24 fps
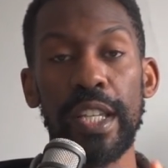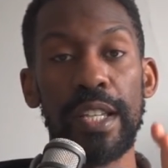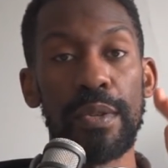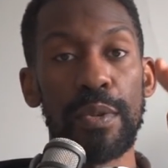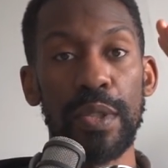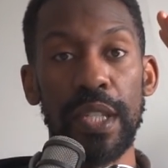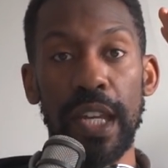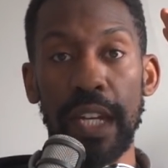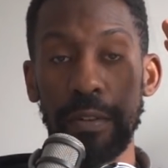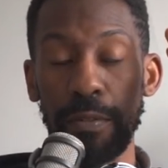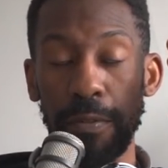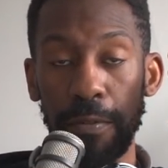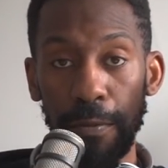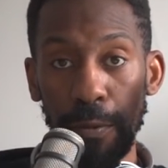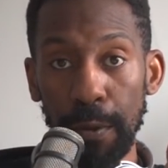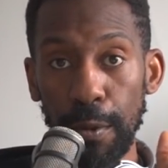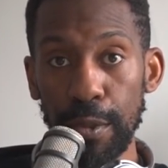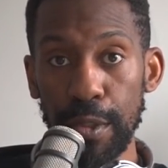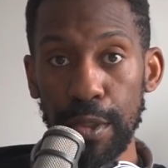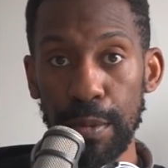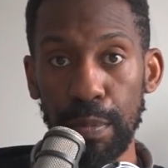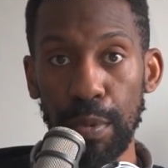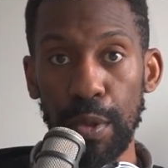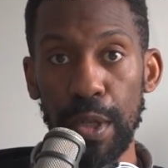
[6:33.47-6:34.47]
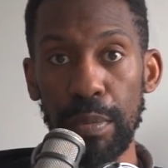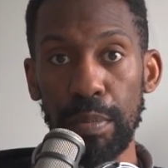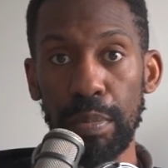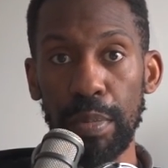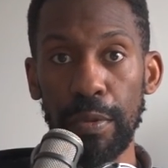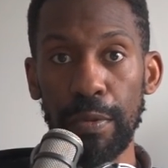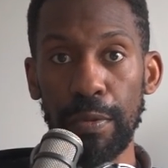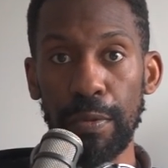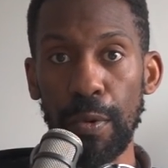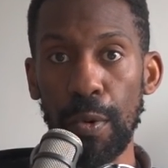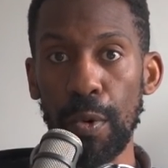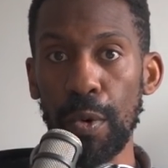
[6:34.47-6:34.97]
He was at a full sprint
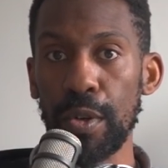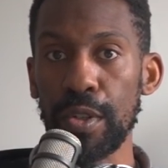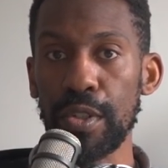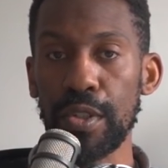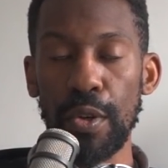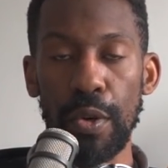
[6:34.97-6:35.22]
before,